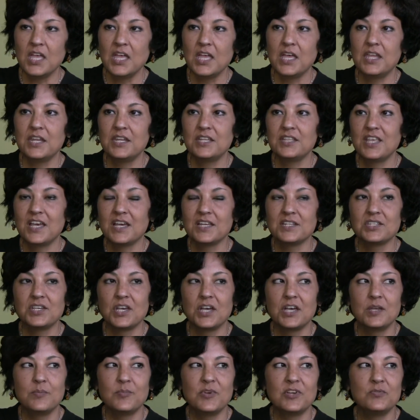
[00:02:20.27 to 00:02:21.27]
And at that
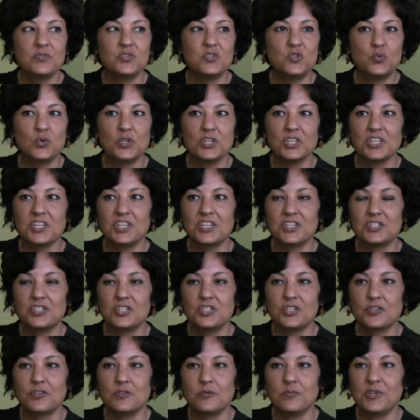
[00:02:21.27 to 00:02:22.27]
time, I was really
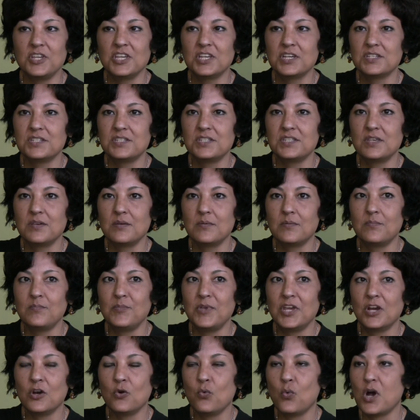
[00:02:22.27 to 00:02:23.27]
concerned because the
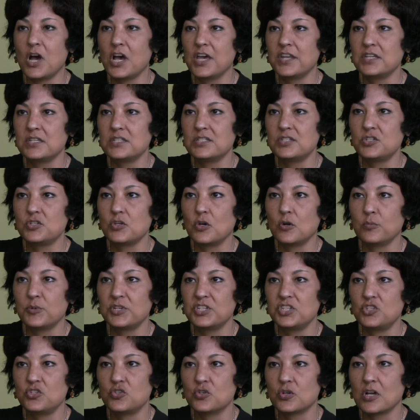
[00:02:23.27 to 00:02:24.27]
marijuana is so
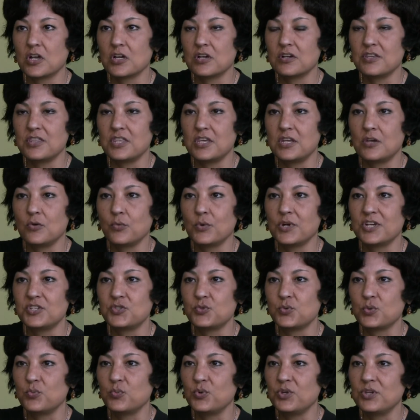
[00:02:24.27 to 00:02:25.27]
much stronger than it
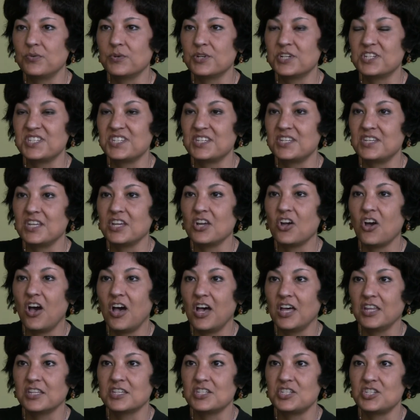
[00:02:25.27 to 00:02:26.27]
was when we were attending
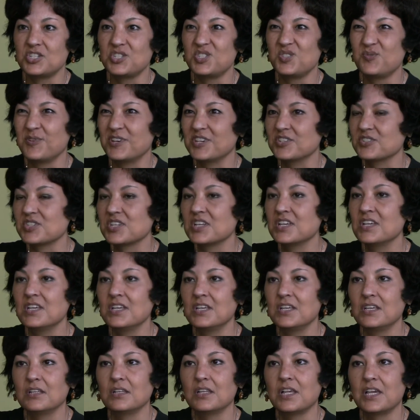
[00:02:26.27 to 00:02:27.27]
college. It smells
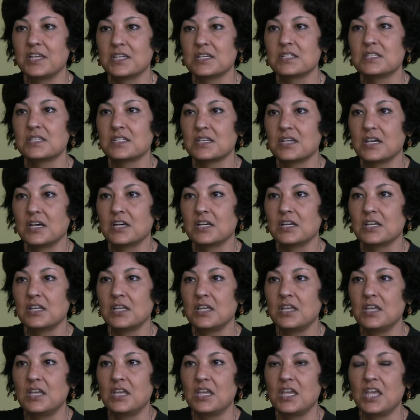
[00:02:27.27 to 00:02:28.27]
like a skunk.
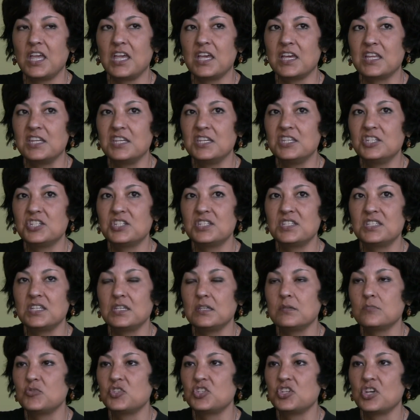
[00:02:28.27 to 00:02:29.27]
And he just
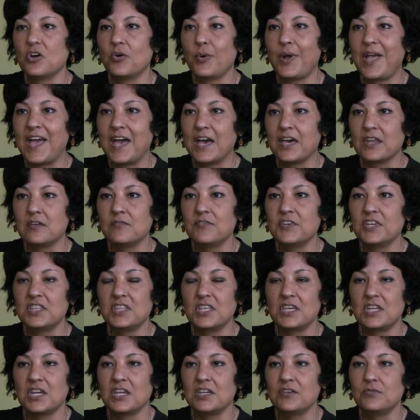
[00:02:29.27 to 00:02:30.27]
seemed so out of it
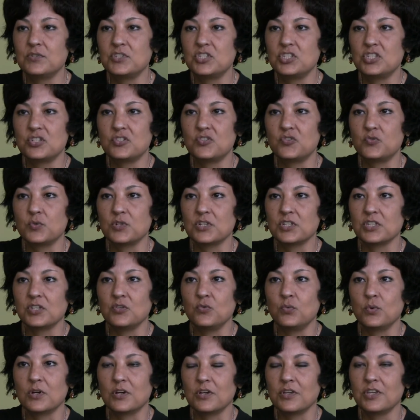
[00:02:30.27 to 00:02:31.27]
that I was just really
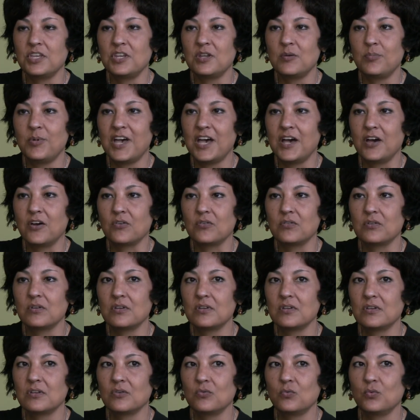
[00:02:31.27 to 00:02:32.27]
worried about
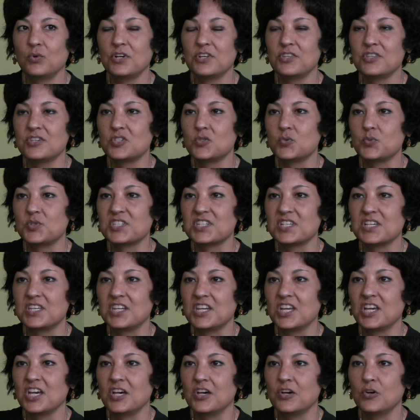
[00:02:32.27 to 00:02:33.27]
where this was going
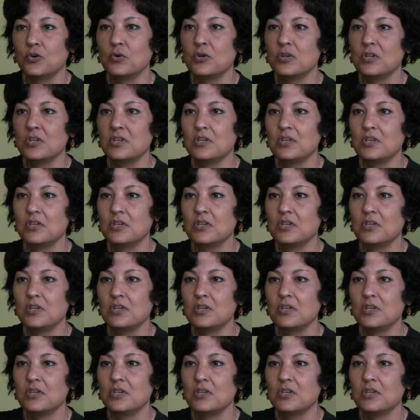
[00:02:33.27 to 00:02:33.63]
to go.